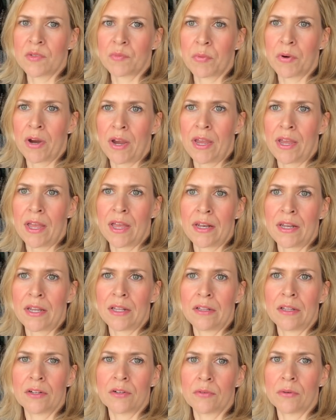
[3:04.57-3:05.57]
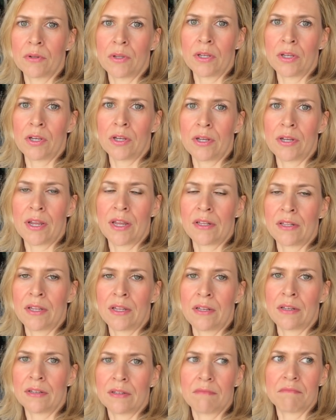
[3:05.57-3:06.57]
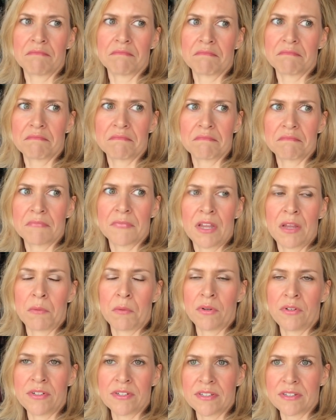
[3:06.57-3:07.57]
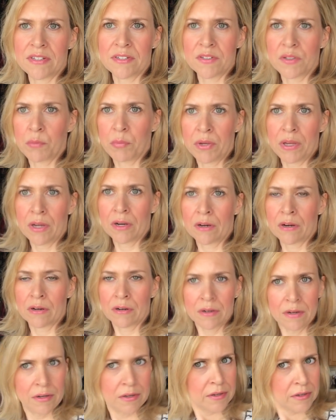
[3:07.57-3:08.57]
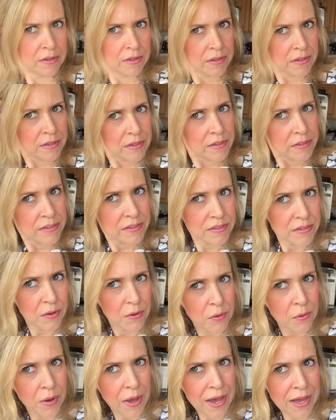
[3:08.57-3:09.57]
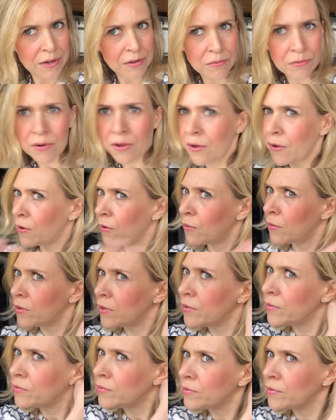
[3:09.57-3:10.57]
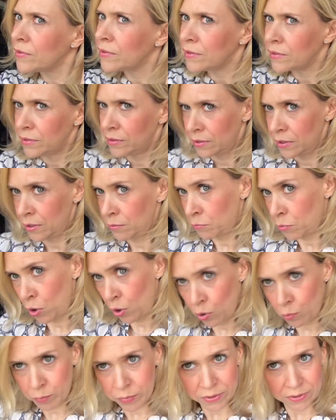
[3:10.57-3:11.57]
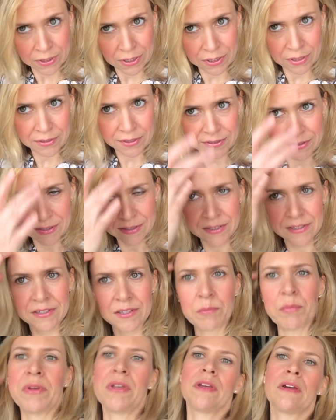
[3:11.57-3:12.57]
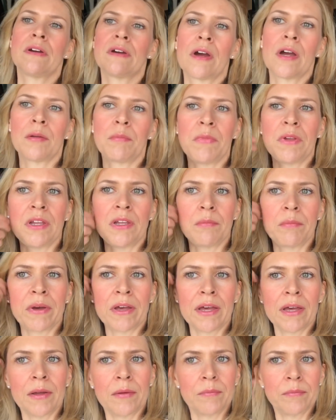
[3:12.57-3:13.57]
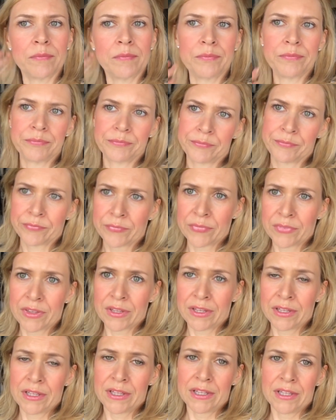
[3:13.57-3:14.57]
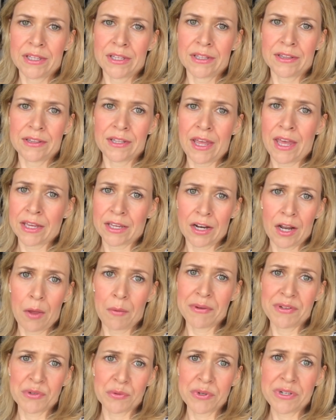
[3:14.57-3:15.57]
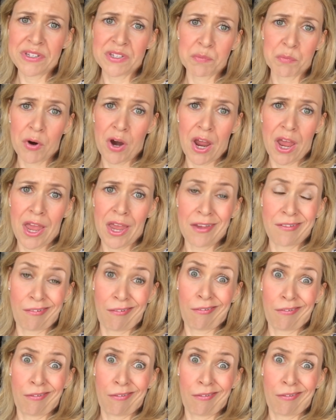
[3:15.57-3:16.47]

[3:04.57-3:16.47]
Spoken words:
spray and it looked really good, and then it would just disappear. So I don't know. I'm hoping that it doesn't disappear on me, but I could always respray.